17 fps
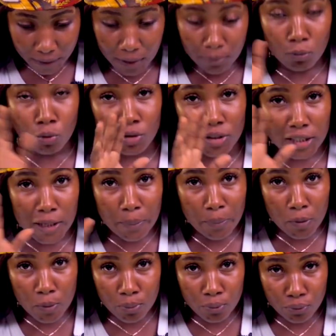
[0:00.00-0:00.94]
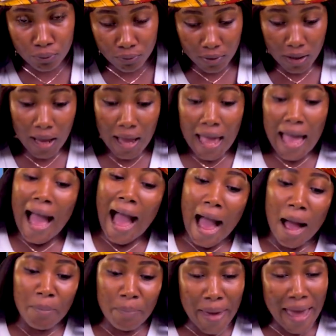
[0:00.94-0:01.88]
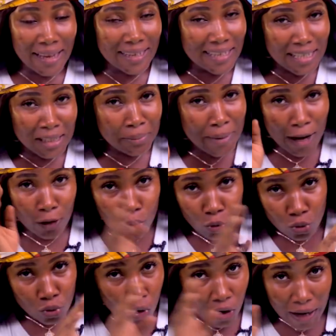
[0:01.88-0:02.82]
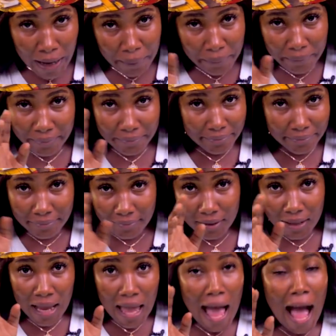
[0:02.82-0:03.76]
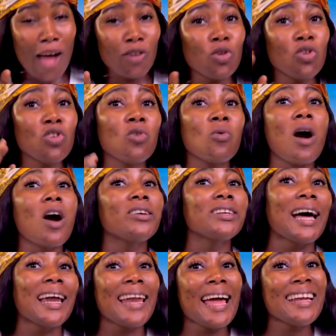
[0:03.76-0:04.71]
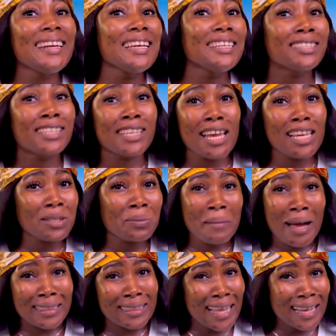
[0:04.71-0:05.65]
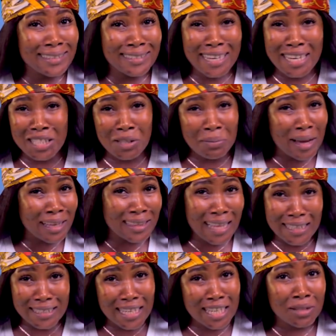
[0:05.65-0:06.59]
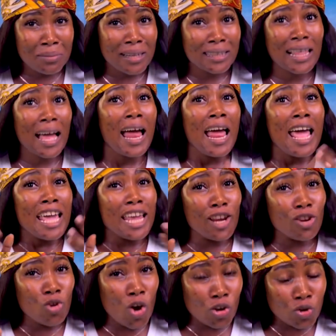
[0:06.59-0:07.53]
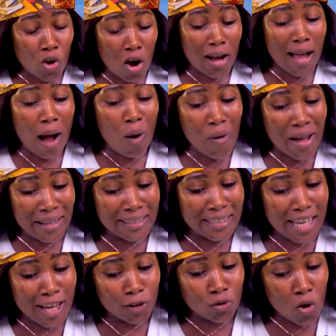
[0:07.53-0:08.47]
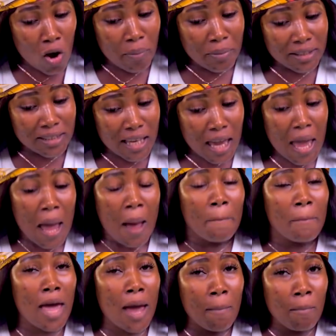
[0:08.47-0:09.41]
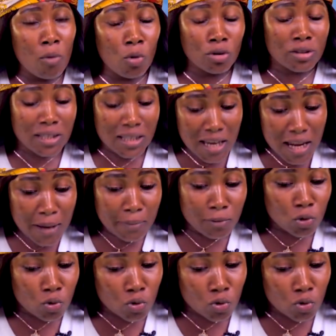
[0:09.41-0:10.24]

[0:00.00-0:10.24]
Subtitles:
Muslim people. I beg, this man no talk am. I don't know why una like they change matter. He no talk am. Wetin he talk be say make Muslims